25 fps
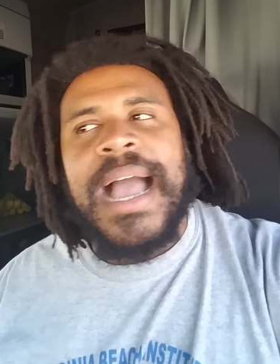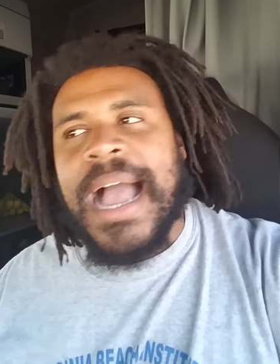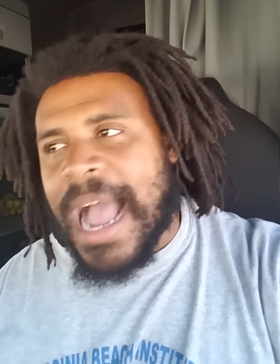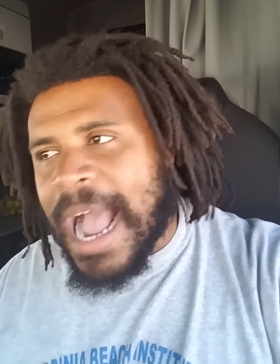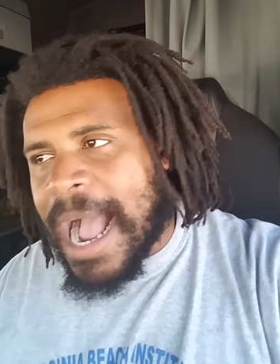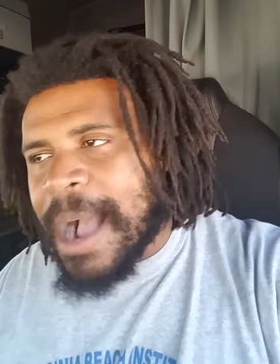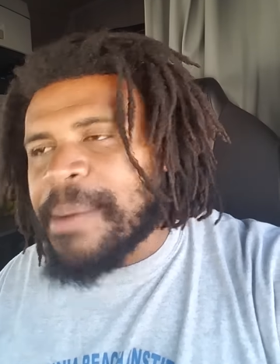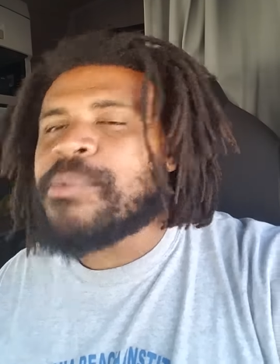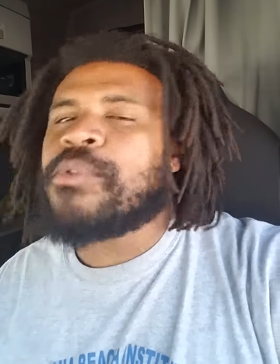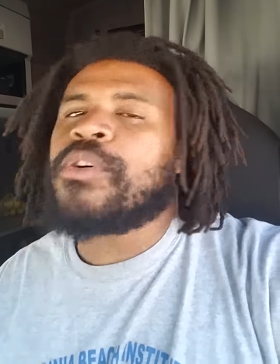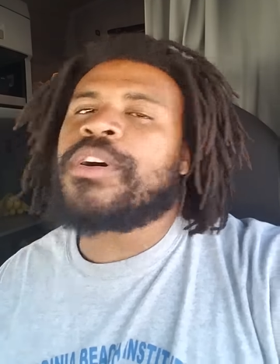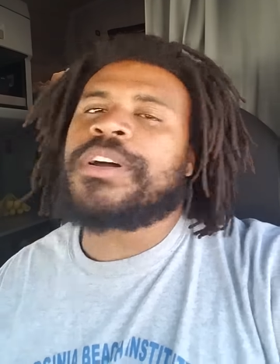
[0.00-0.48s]

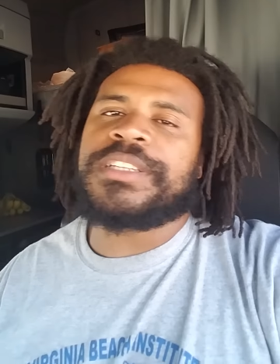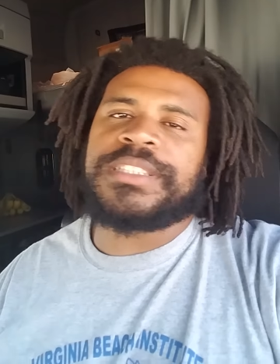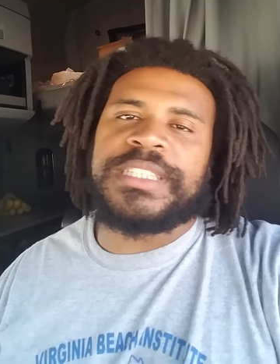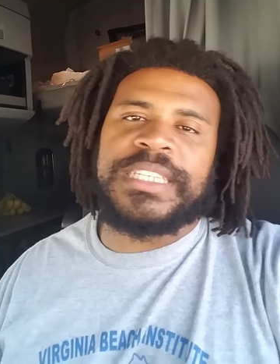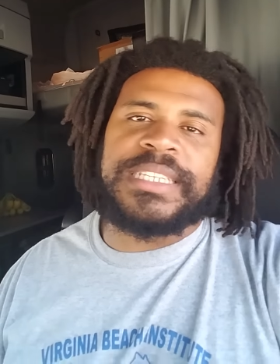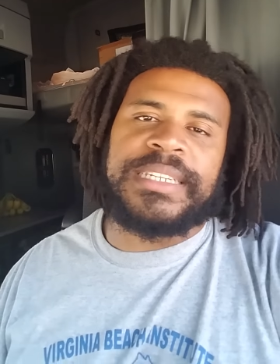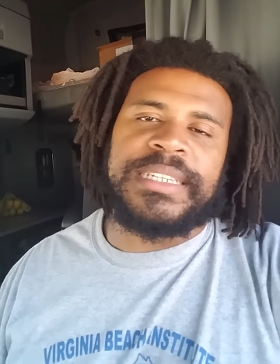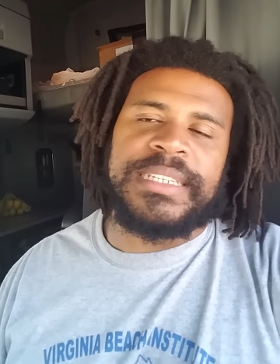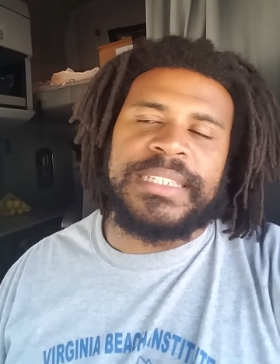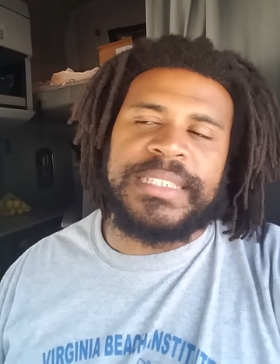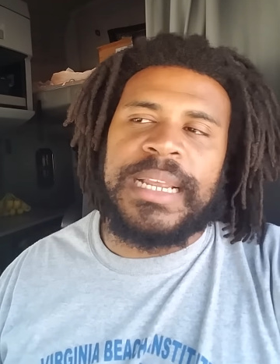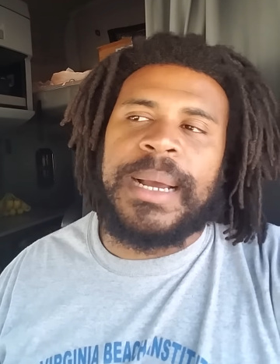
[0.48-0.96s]
I'm going
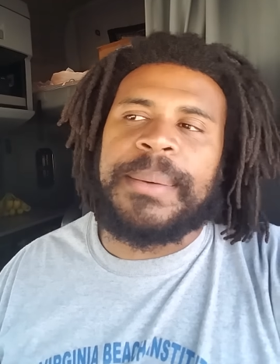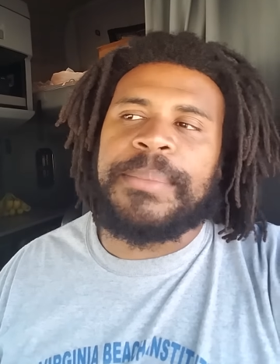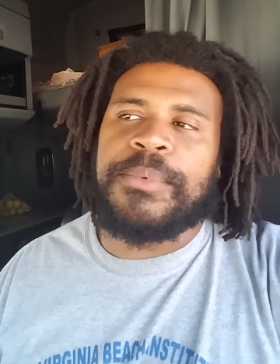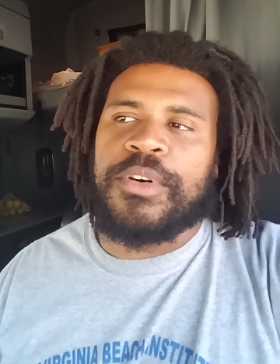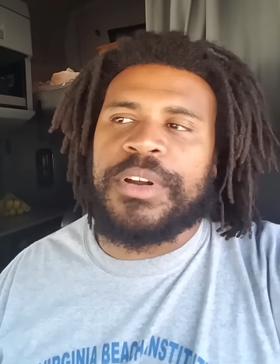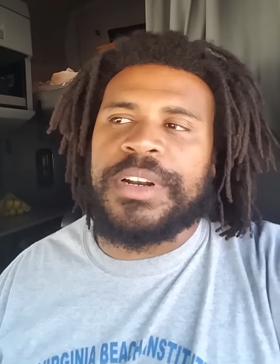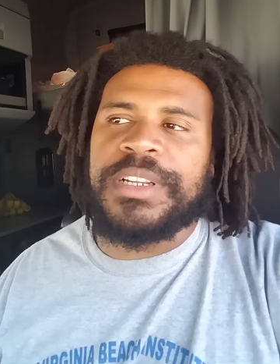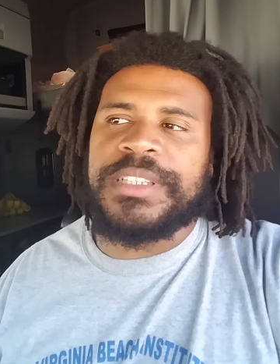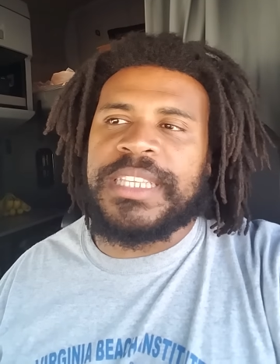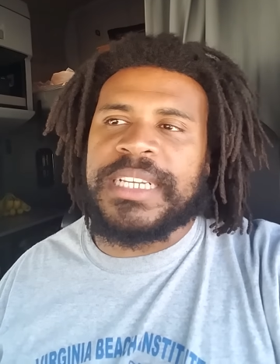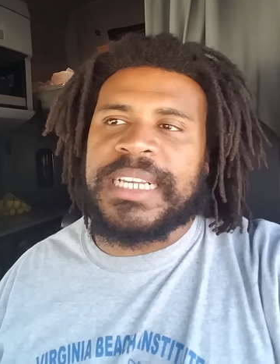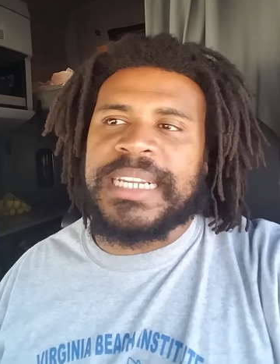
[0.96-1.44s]

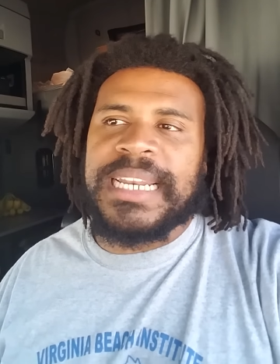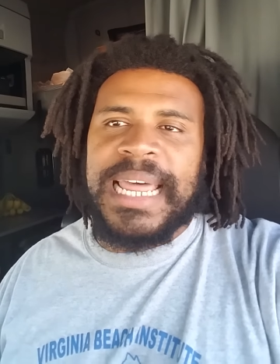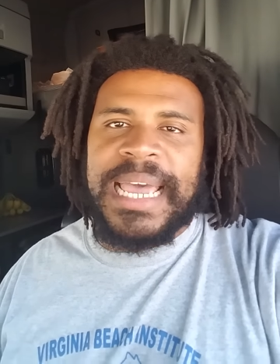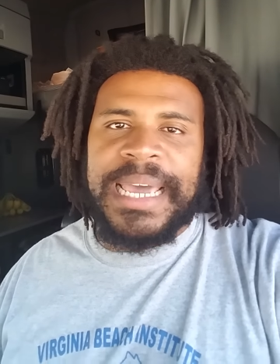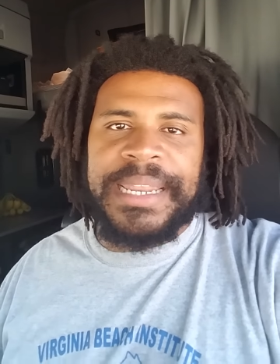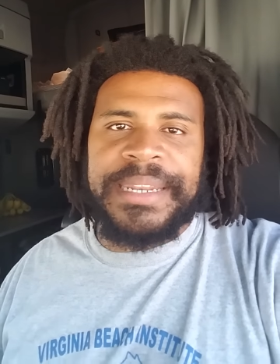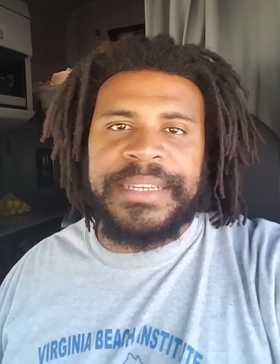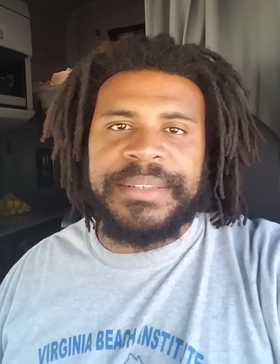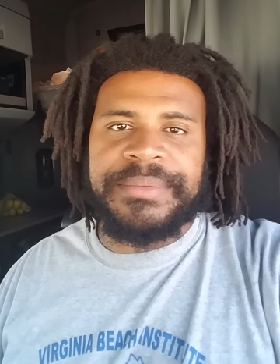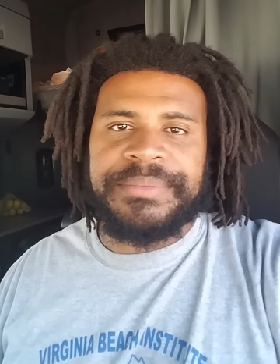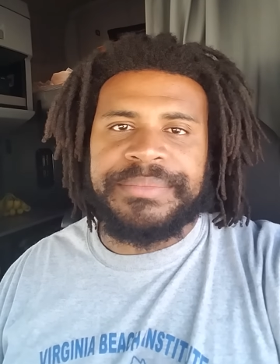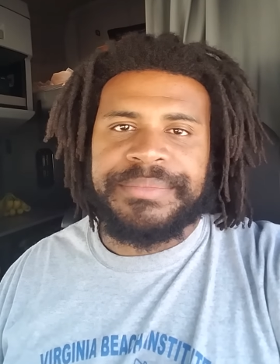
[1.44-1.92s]
to
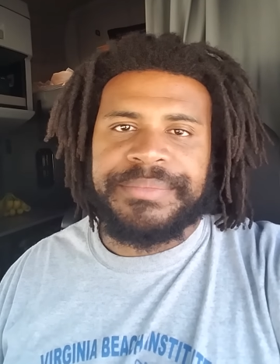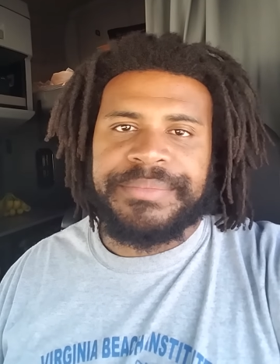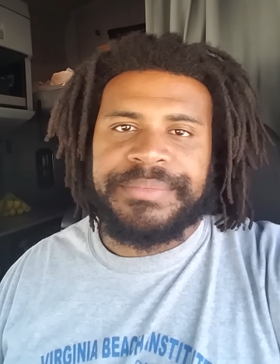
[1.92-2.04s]
decline it.